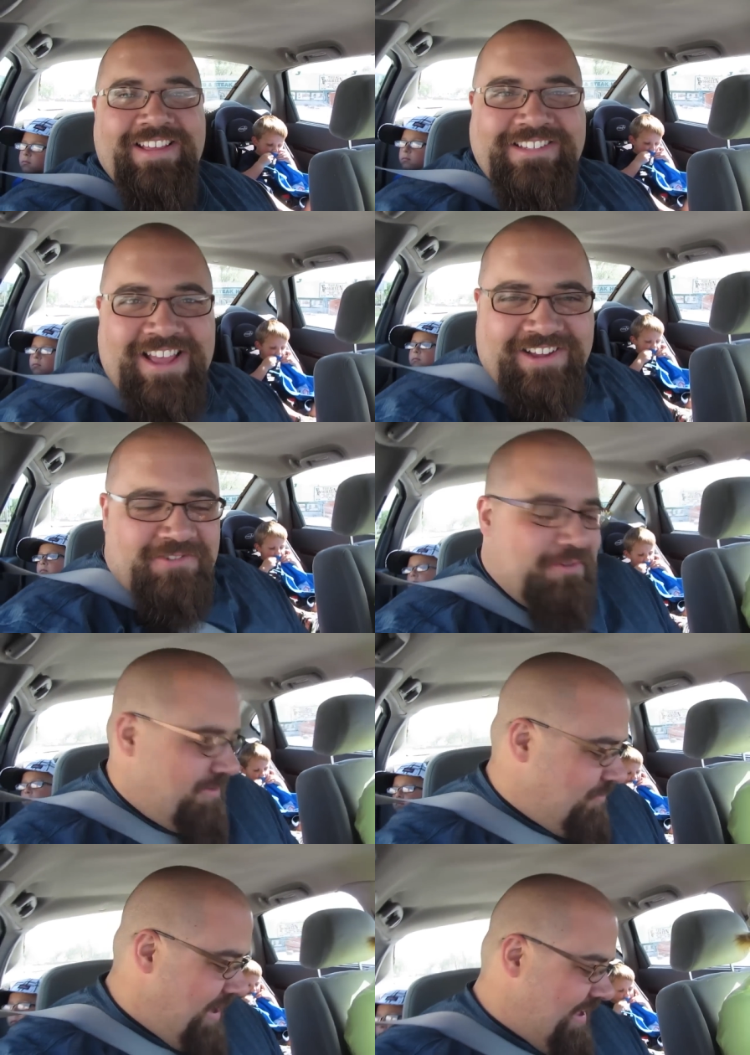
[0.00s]
Is that cool
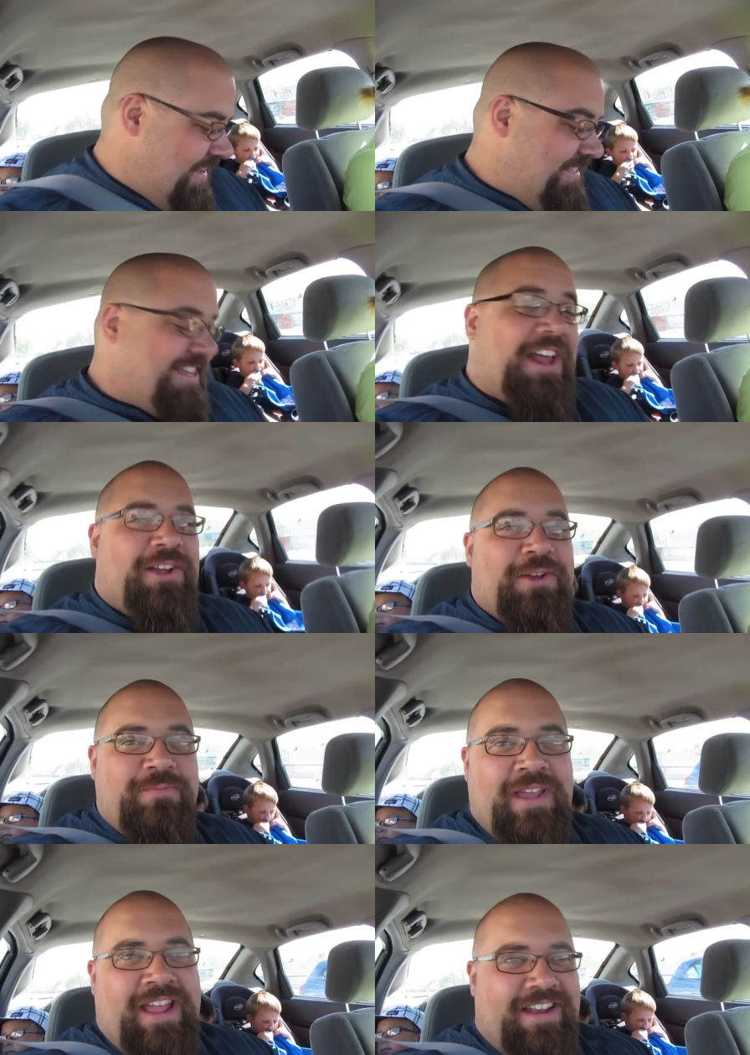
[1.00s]
or what? It's got a good beat.